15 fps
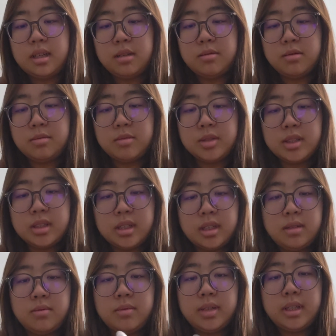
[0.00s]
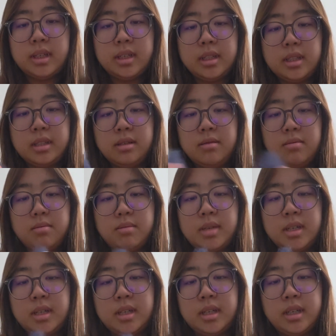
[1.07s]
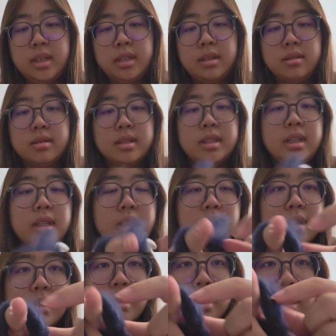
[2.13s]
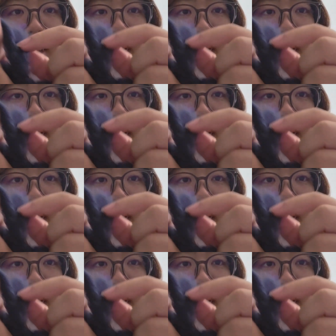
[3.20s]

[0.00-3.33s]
I'm almost done with my, oh, see, like, look at